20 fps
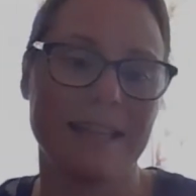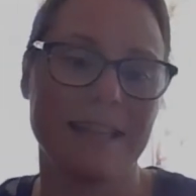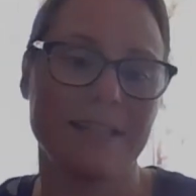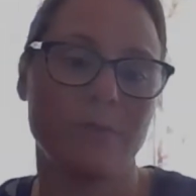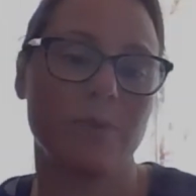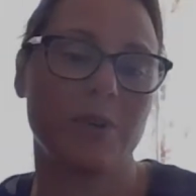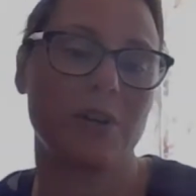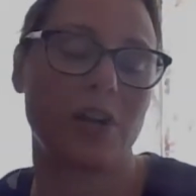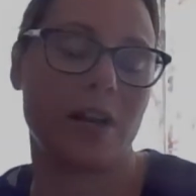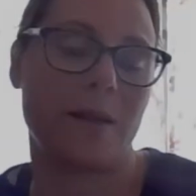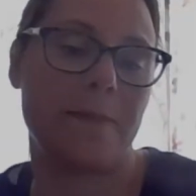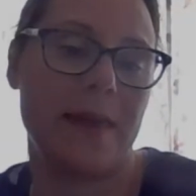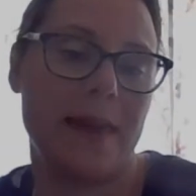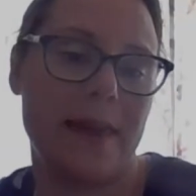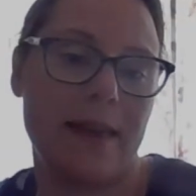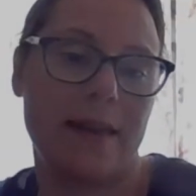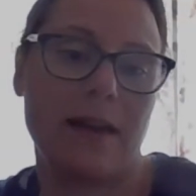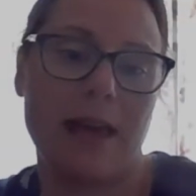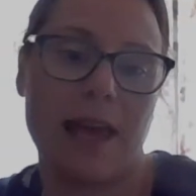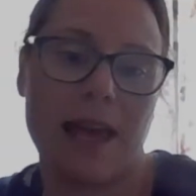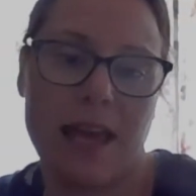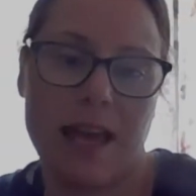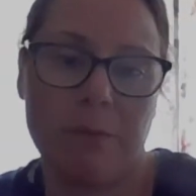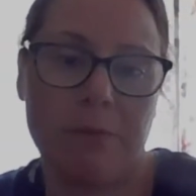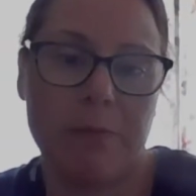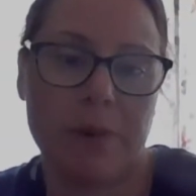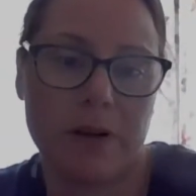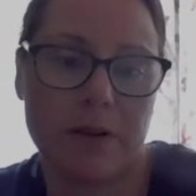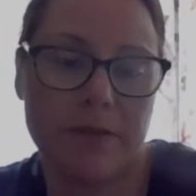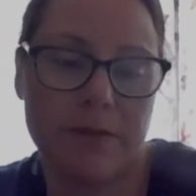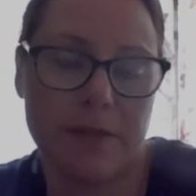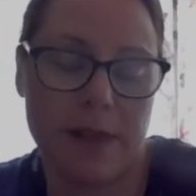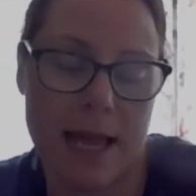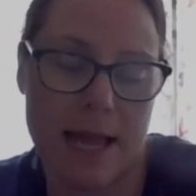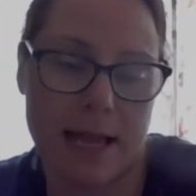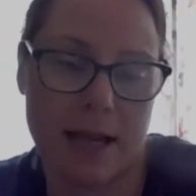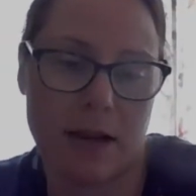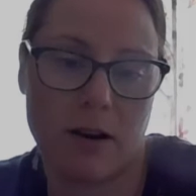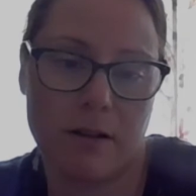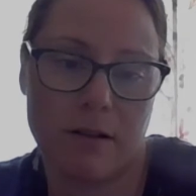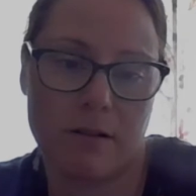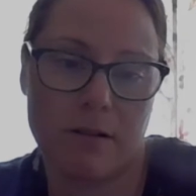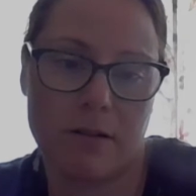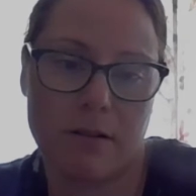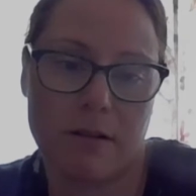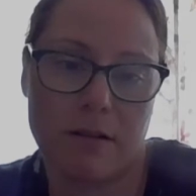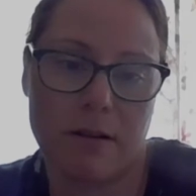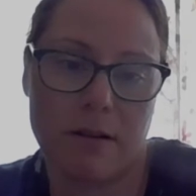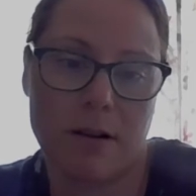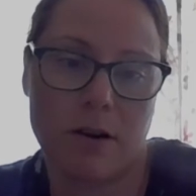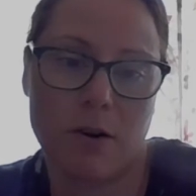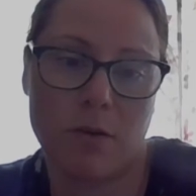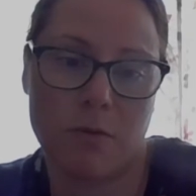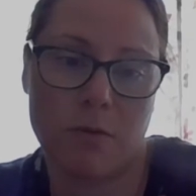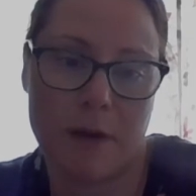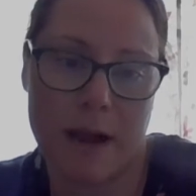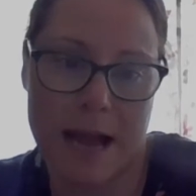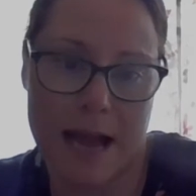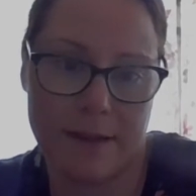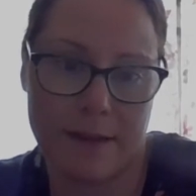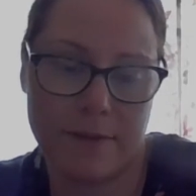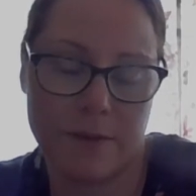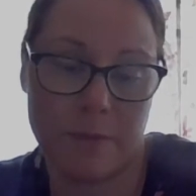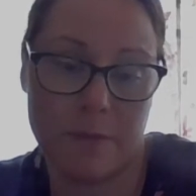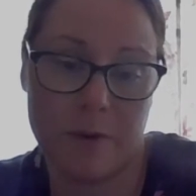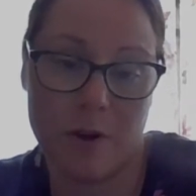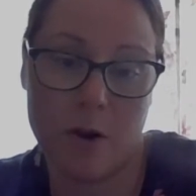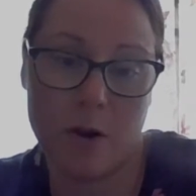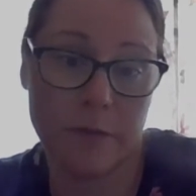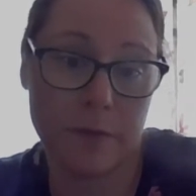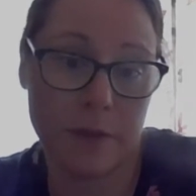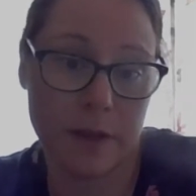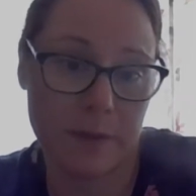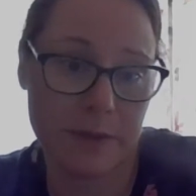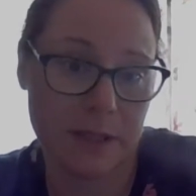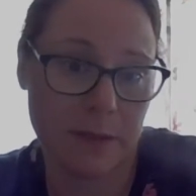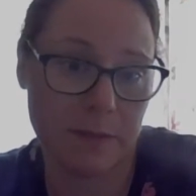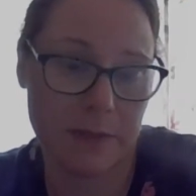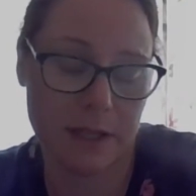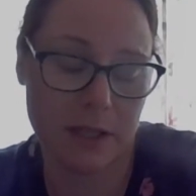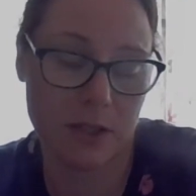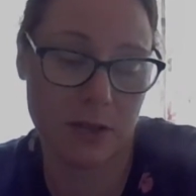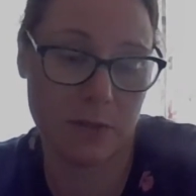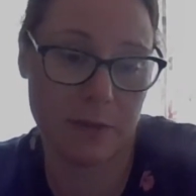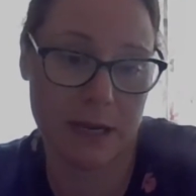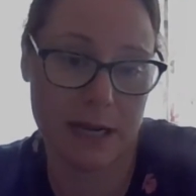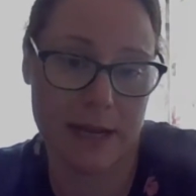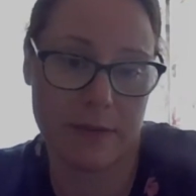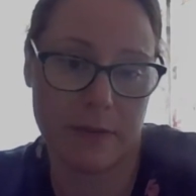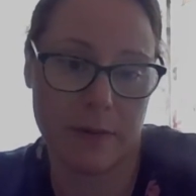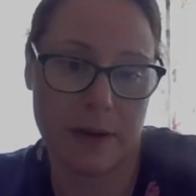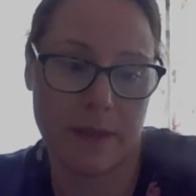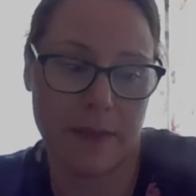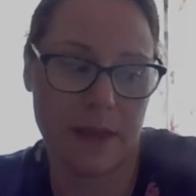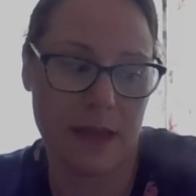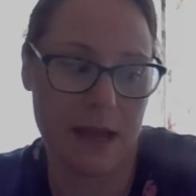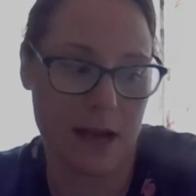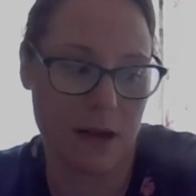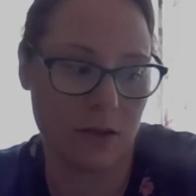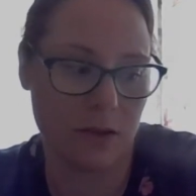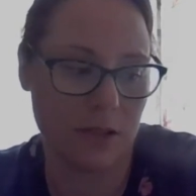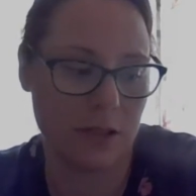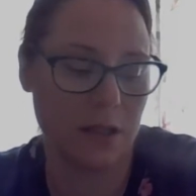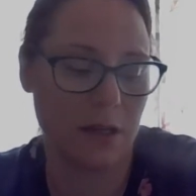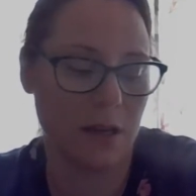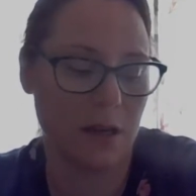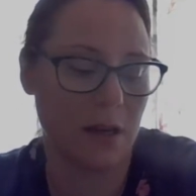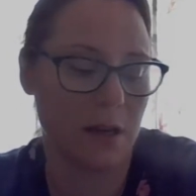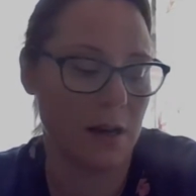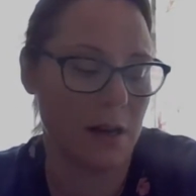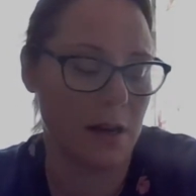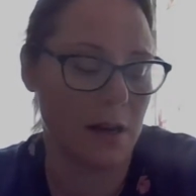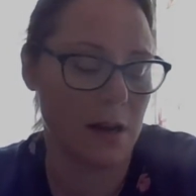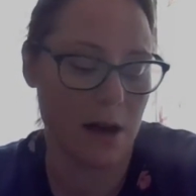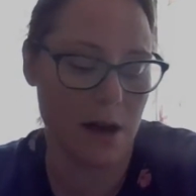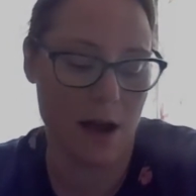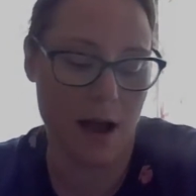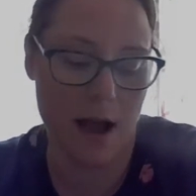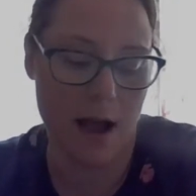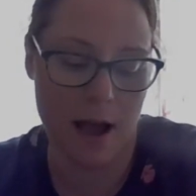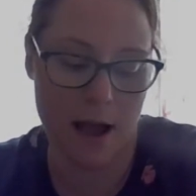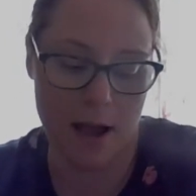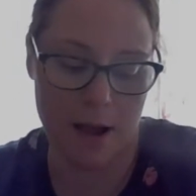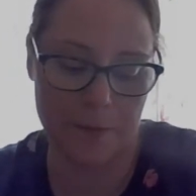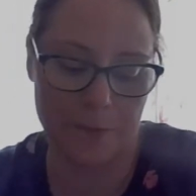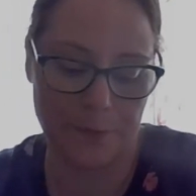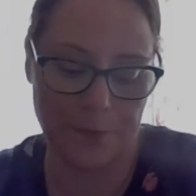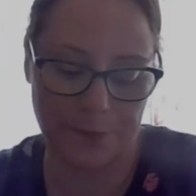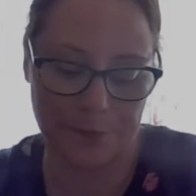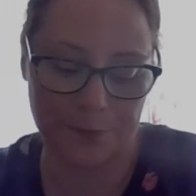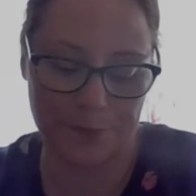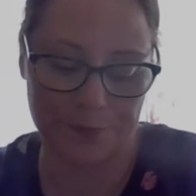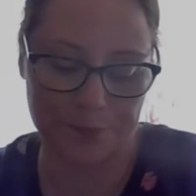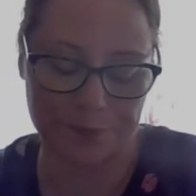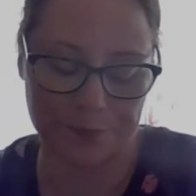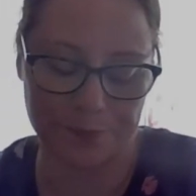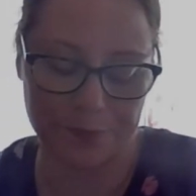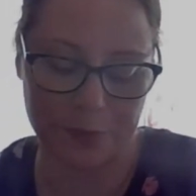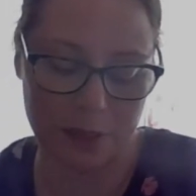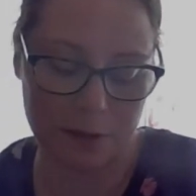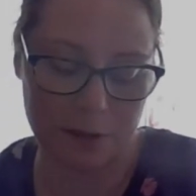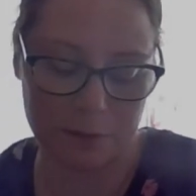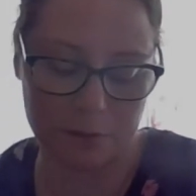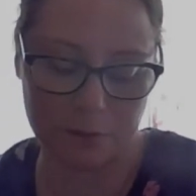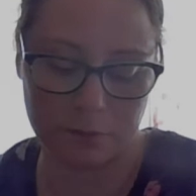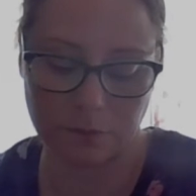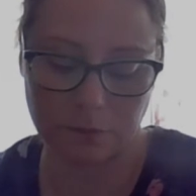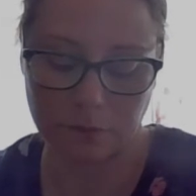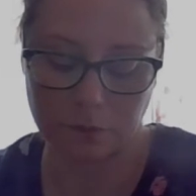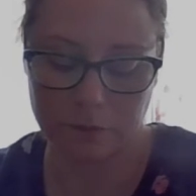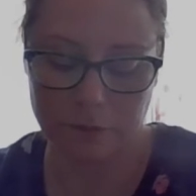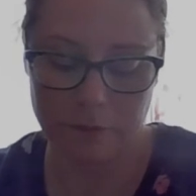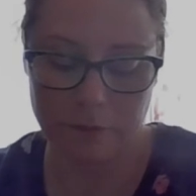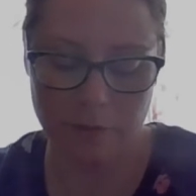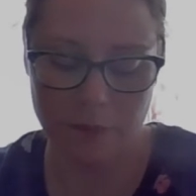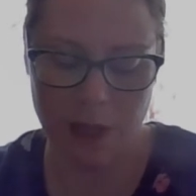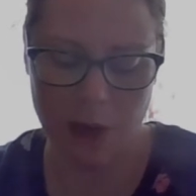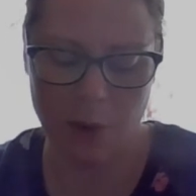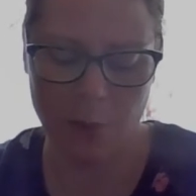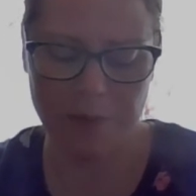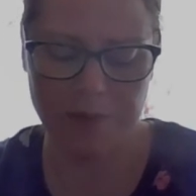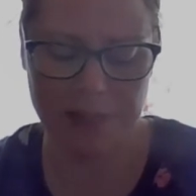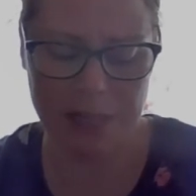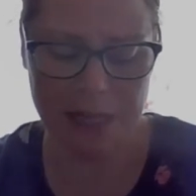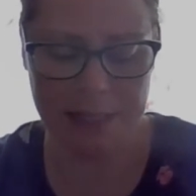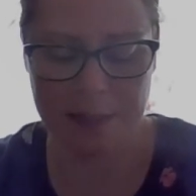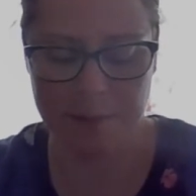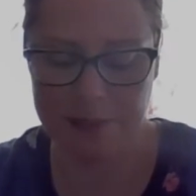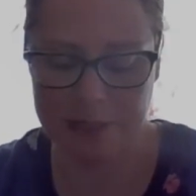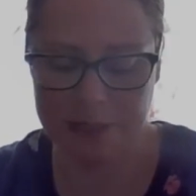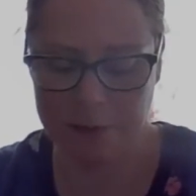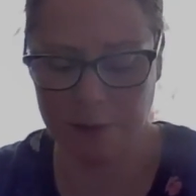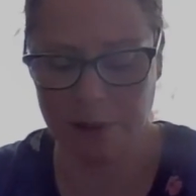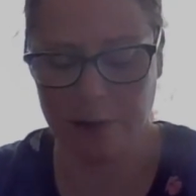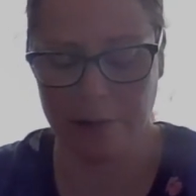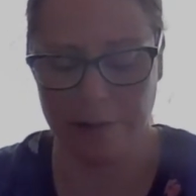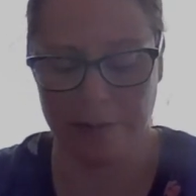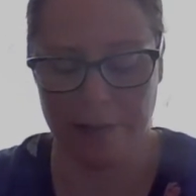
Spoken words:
guys, we're going to make a butterfly craft, hopefully with some things you might have around the house. And we've done some similar